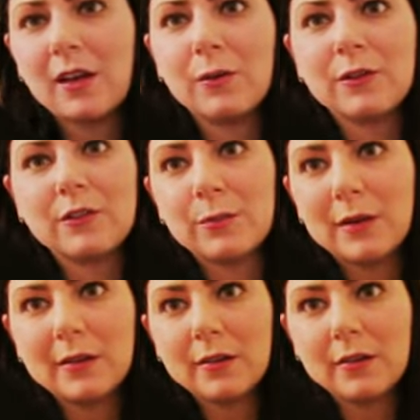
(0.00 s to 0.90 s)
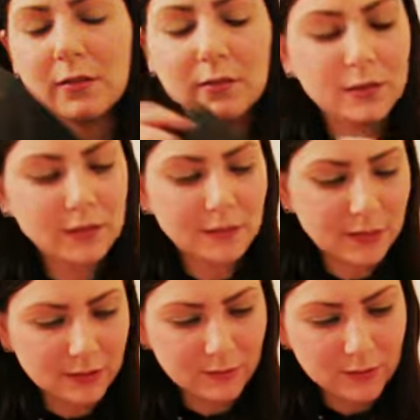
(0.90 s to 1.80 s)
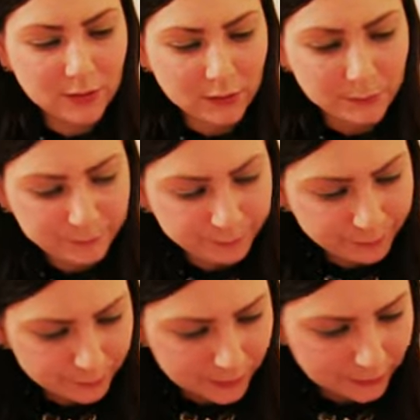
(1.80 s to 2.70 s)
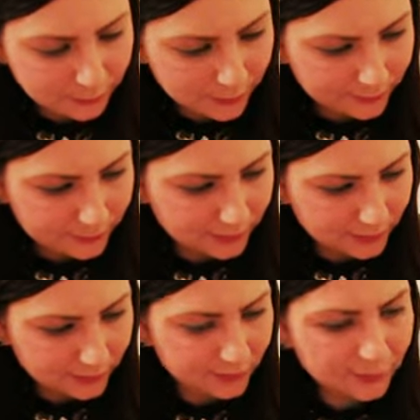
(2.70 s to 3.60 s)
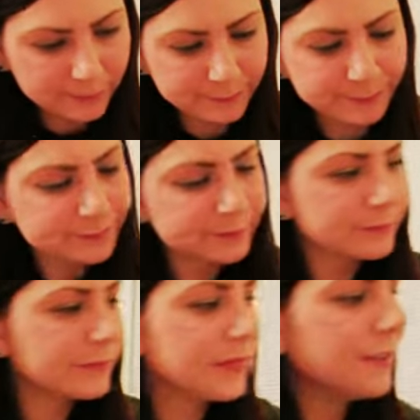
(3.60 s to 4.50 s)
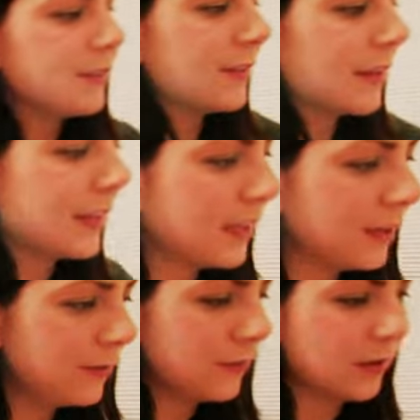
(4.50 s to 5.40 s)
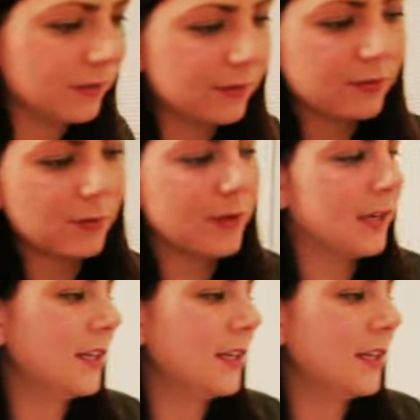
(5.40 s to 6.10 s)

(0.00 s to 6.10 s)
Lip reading: which it probably doesn't look like that on the video, but I promise it is. So it's kind of got a few colors going